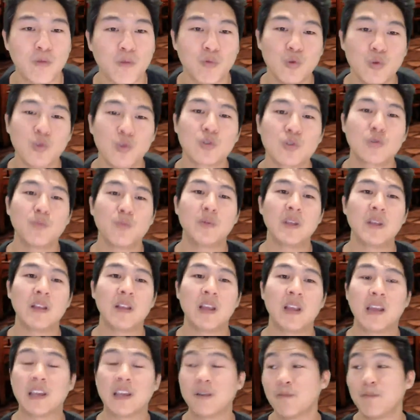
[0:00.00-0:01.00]
Rules would be
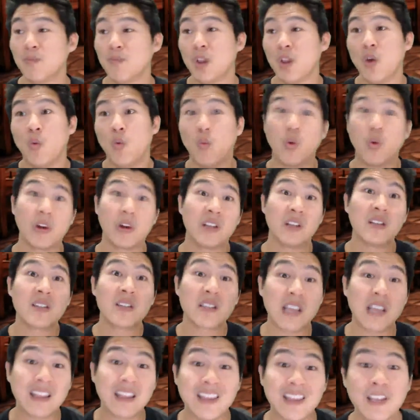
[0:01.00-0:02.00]
like, what
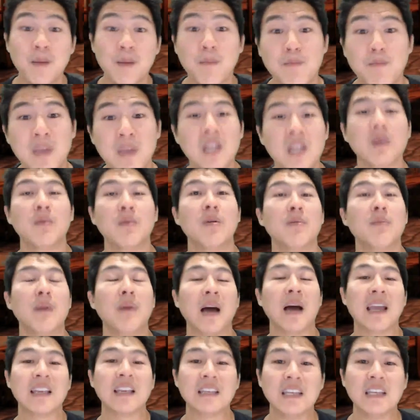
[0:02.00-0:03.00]
is the minimum
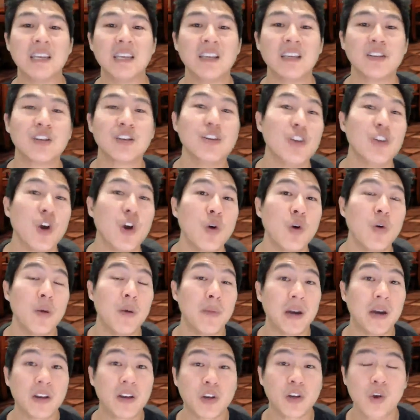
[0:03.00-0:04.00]
I need to know
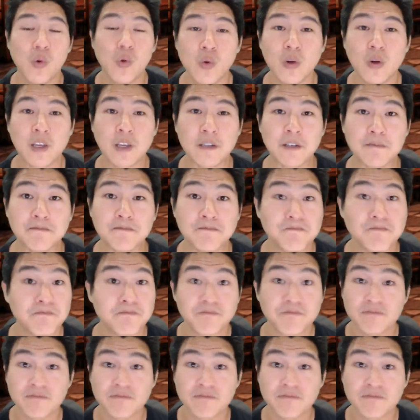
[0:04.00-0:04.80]
about a coin?